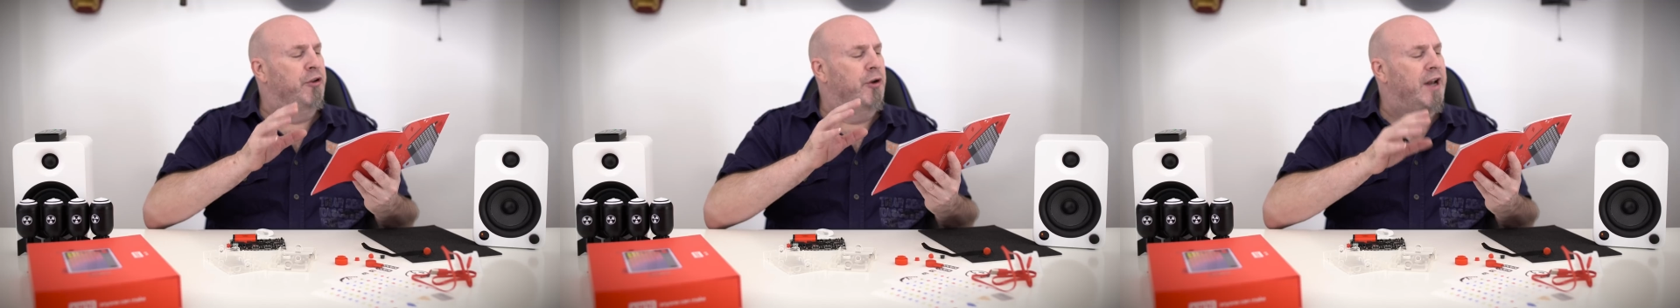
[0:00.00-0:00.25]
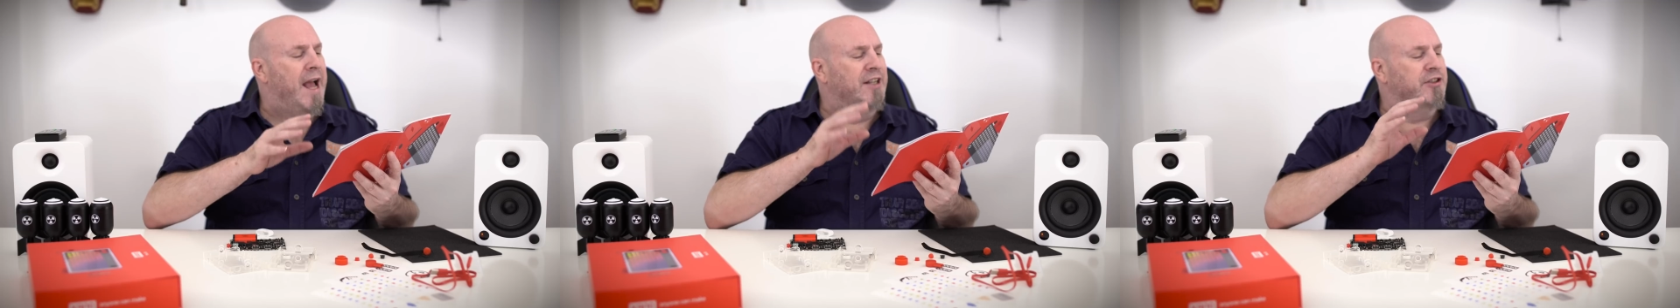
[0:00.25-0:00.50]
you
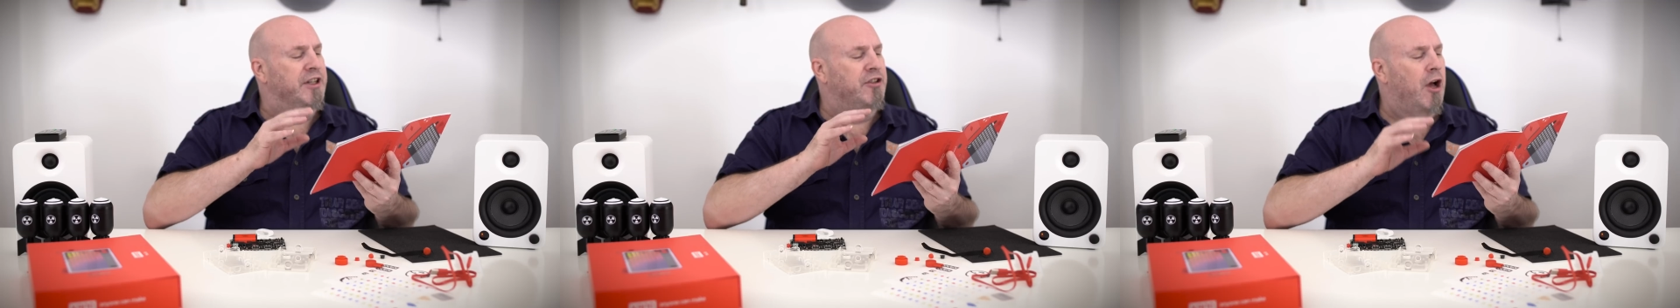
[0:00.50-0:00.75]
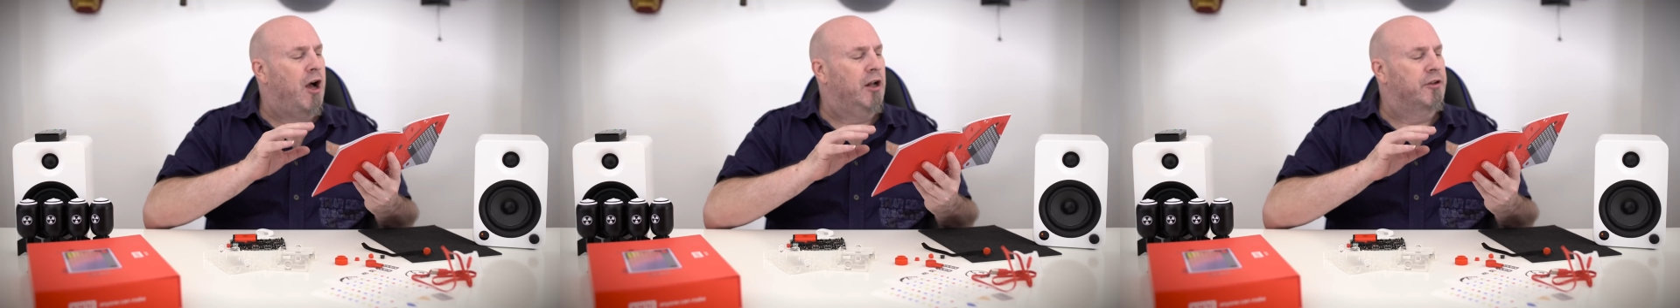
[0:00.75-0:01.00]
can actually
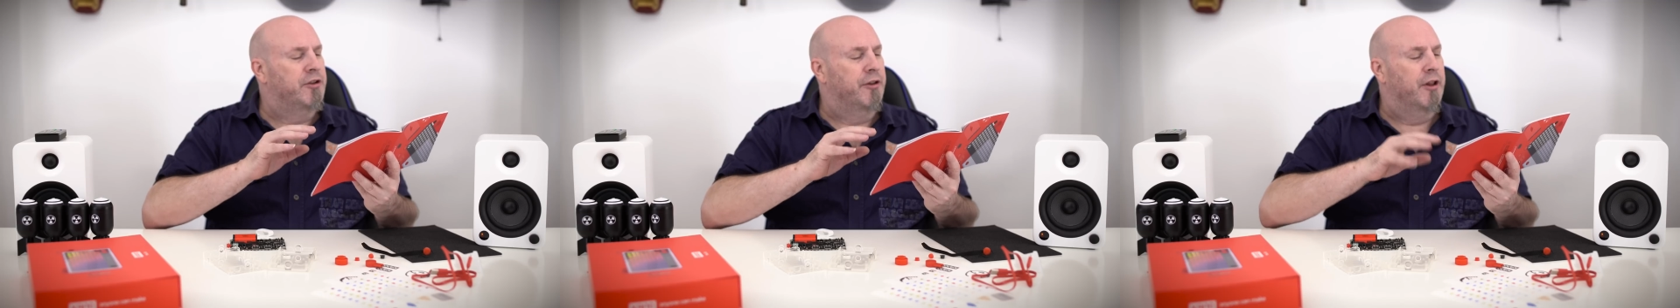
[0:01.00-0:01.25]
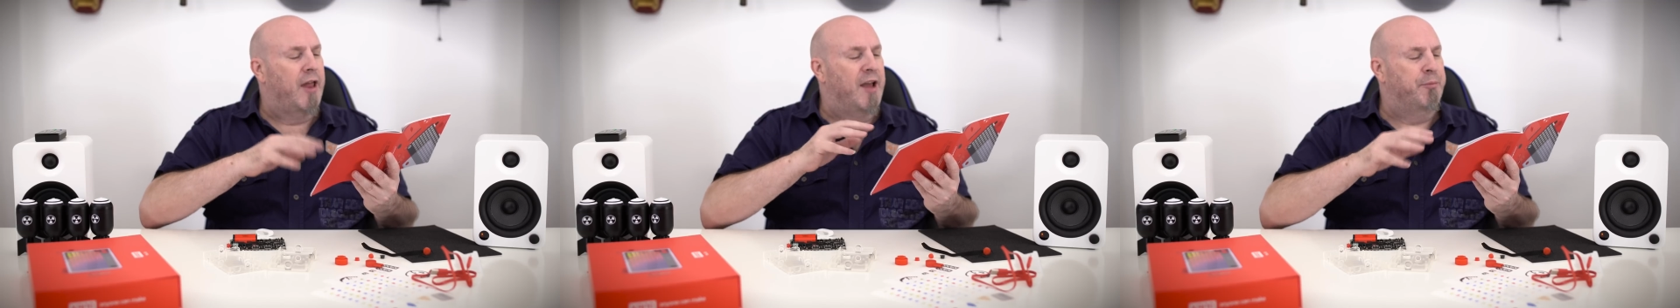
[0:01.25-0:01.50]
talk to
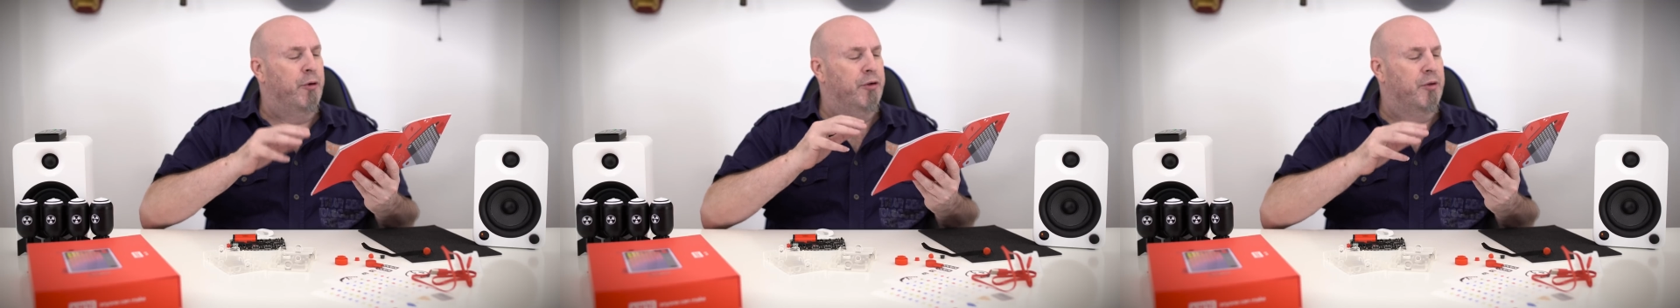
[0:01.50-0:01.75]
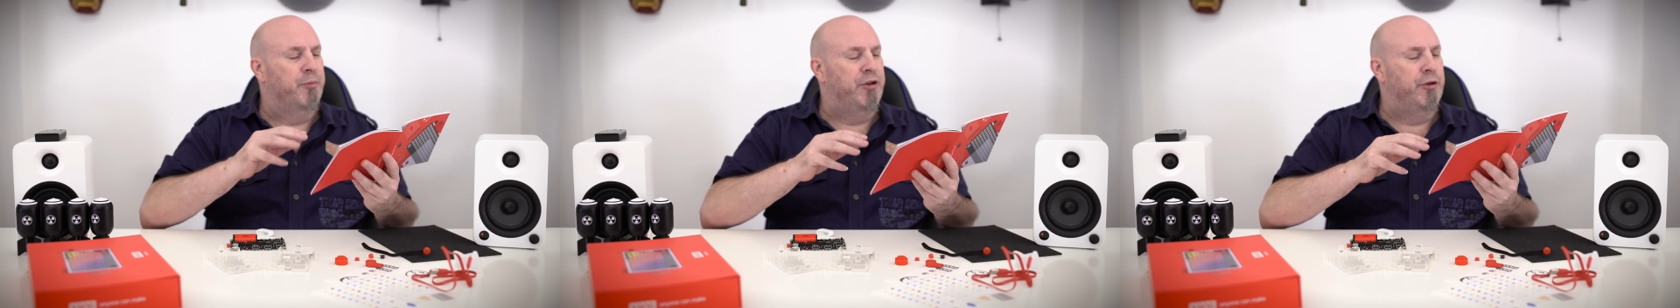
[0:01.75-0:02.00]
the
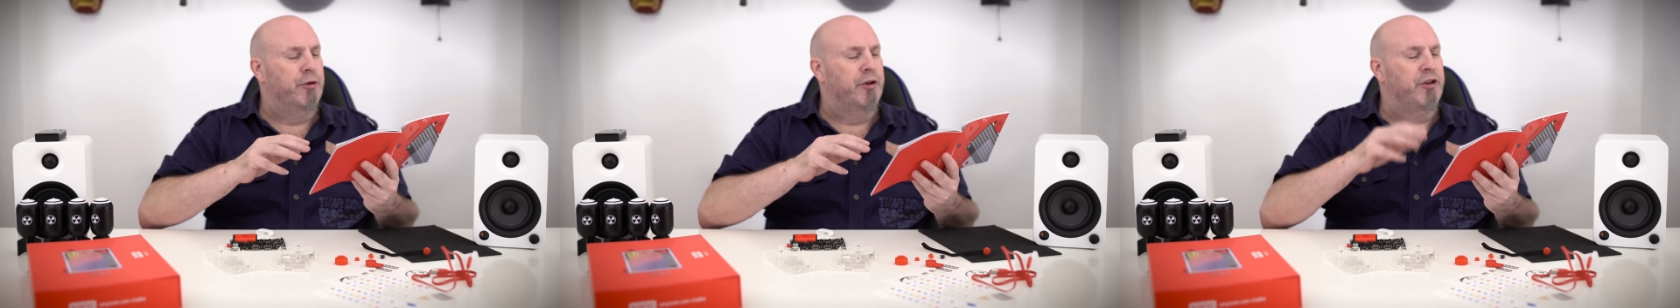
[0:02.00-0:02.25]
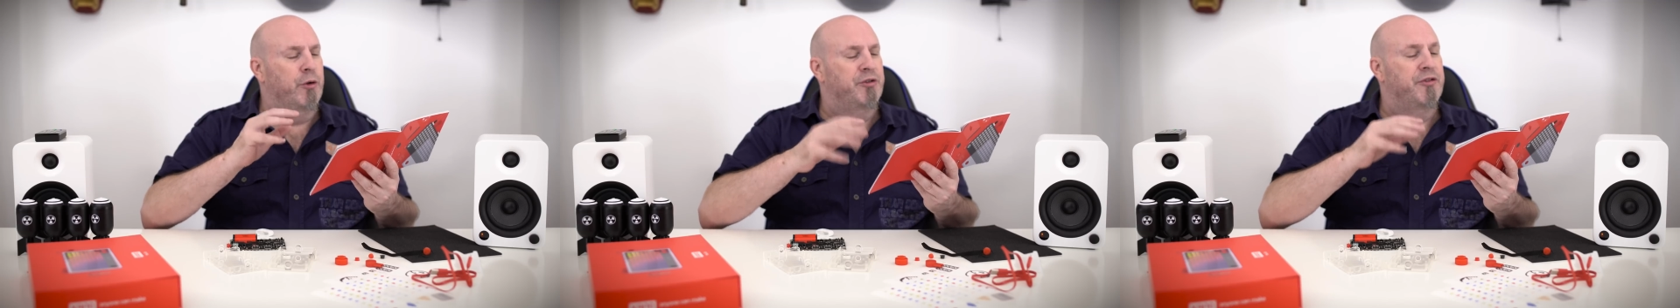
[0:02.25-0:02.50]
Lightboard computer
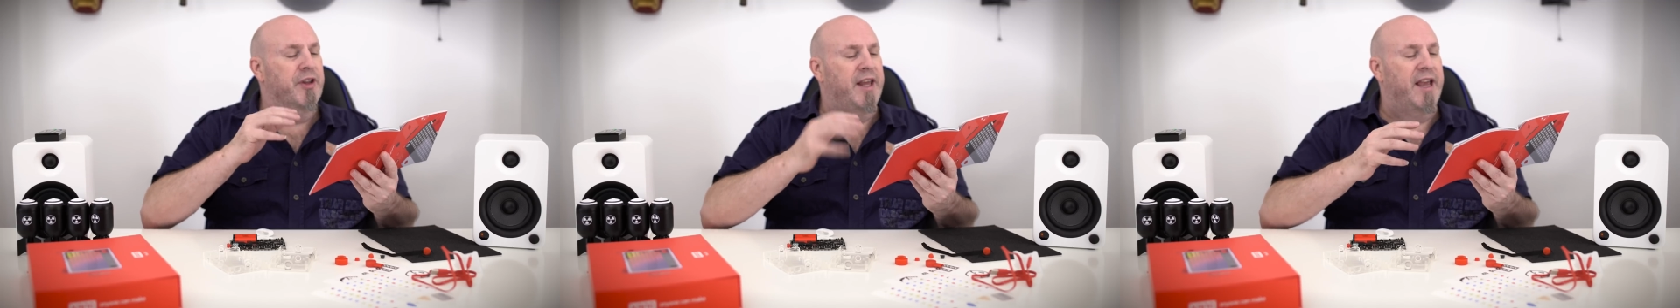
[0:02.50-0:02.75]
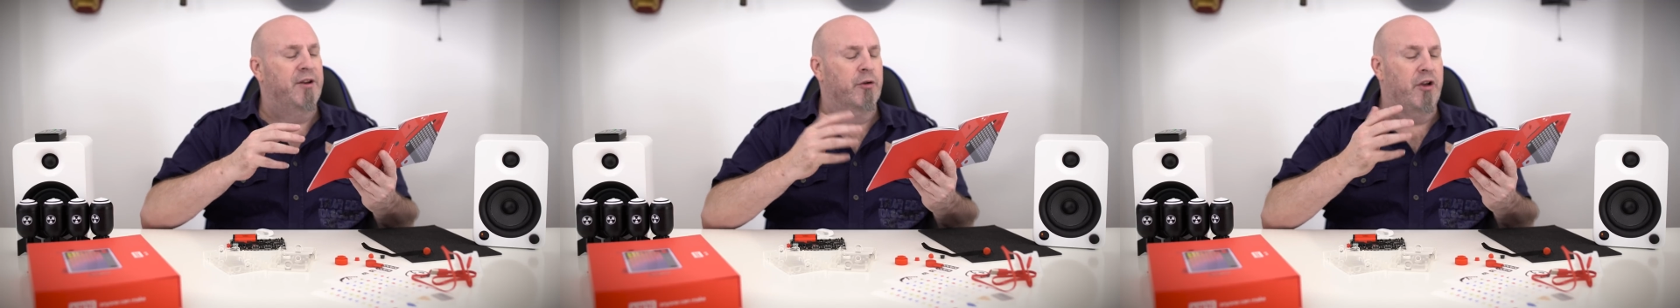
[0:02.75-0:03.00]
using the
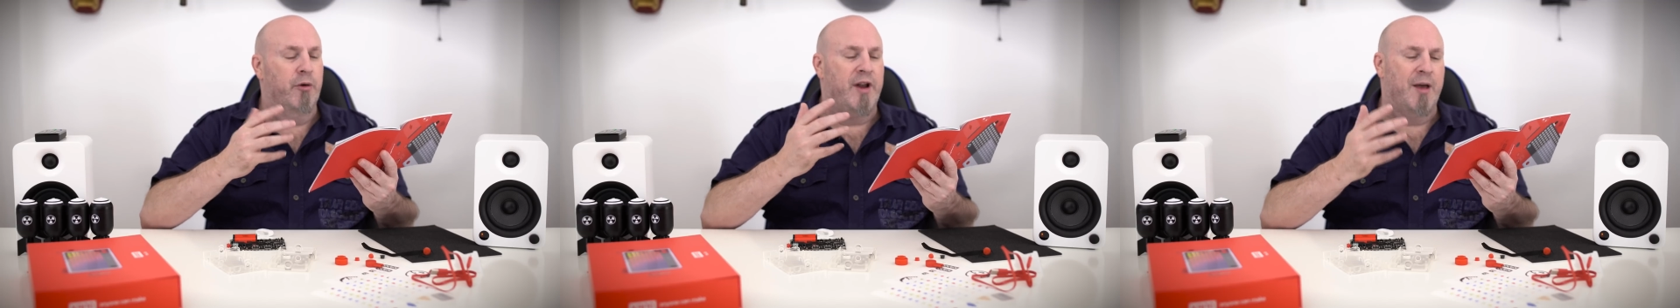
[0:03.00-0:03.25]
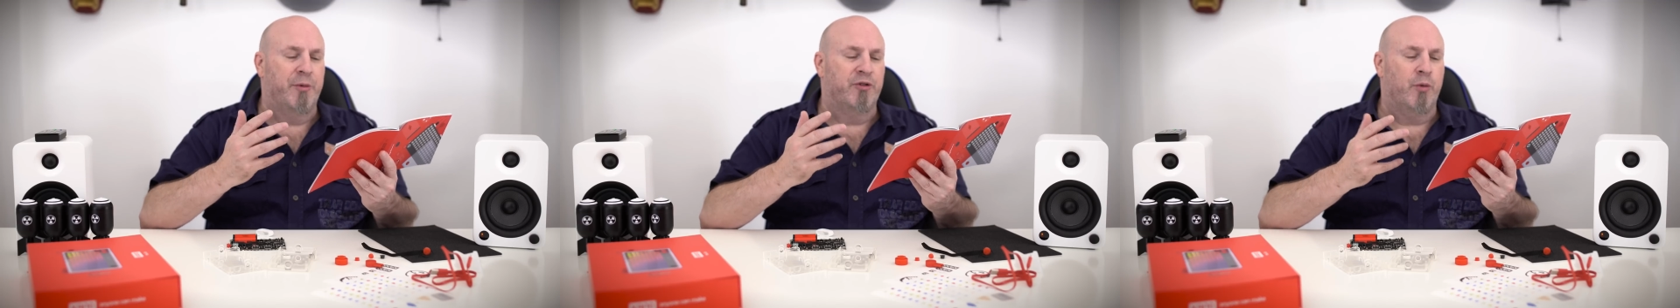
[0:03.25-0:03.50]
Kano Code
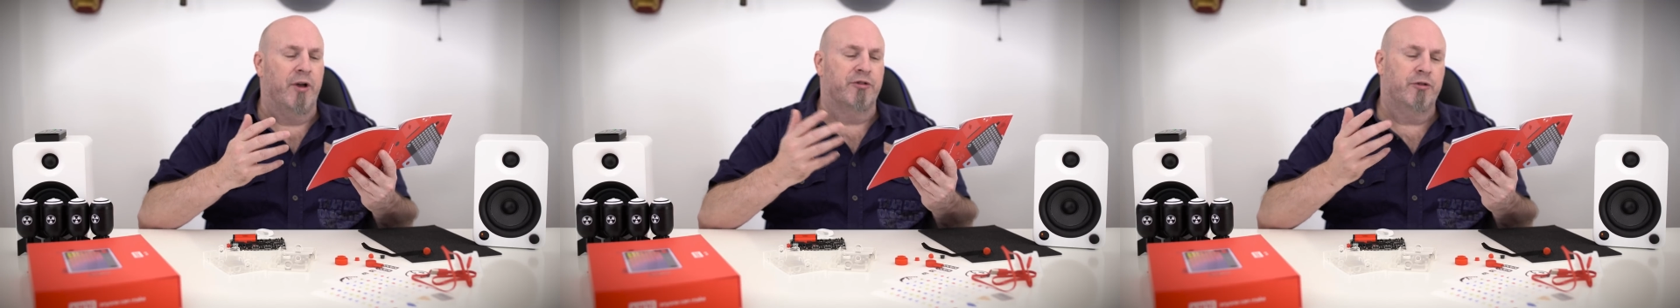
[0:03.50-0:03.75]
app as well.